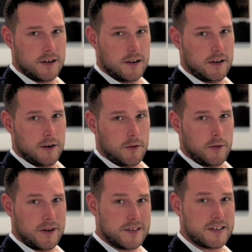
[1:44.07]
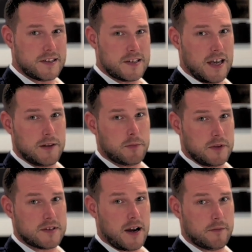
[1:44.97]
a 6 to 8
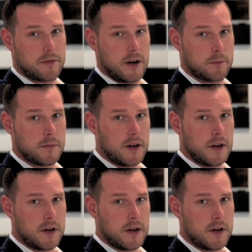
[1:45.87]
month time frame.